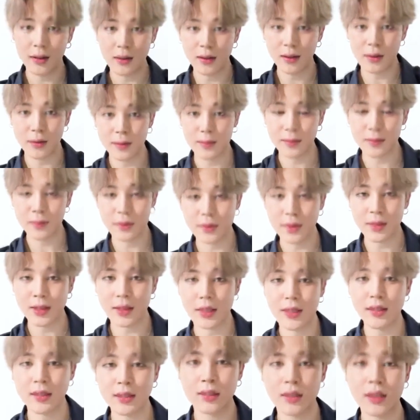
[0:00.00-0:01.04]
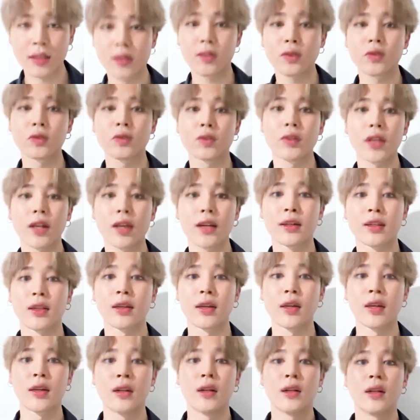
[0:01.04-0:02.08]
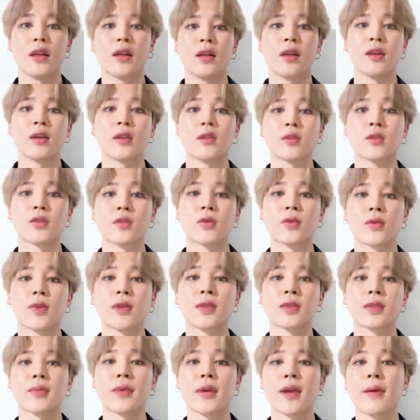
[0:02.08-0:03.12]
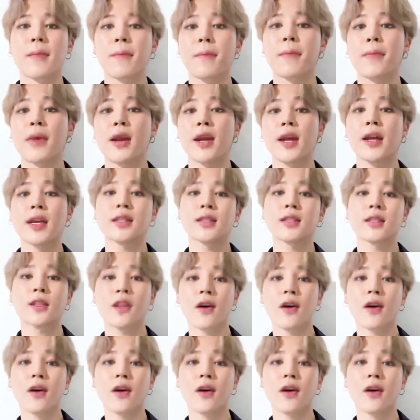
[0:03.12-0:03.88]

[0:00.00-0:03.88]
Oh my god. Oh my god.